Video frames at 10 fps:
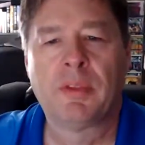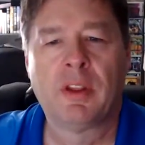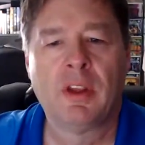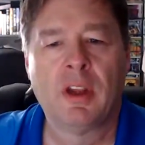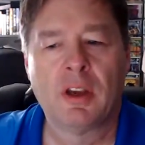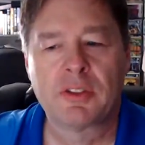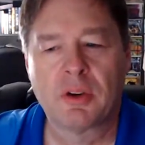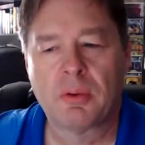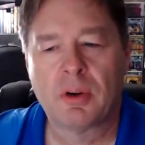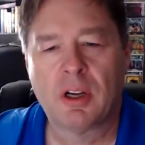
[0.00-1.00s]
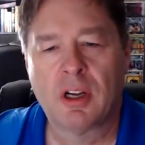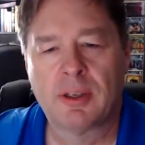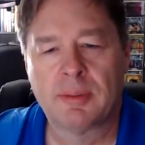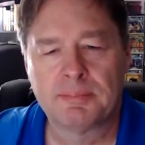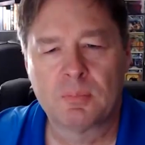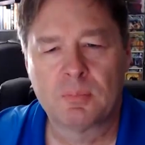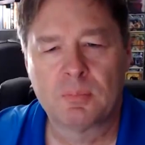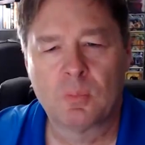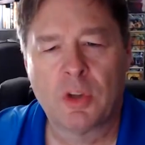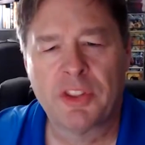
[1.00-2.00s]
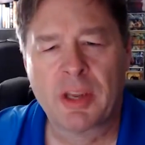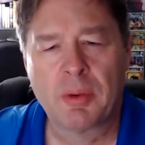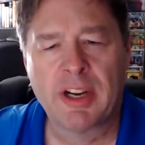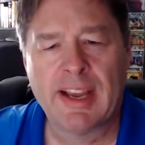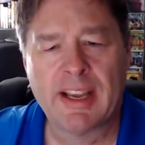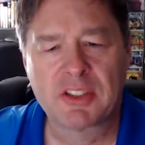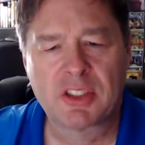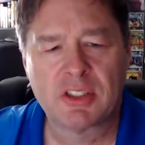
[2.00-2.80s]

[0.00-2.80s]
So one thing I wanted to ask is